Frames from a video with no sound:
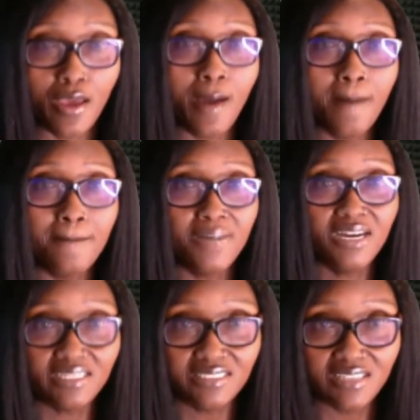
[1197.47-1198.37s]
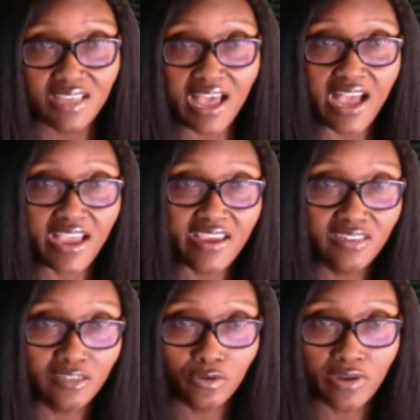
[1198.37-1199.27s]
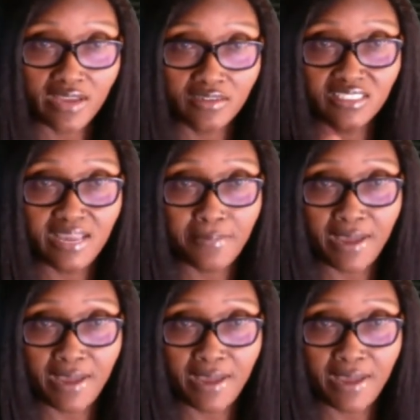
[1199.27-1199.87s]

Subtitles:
But I had to learn how to set my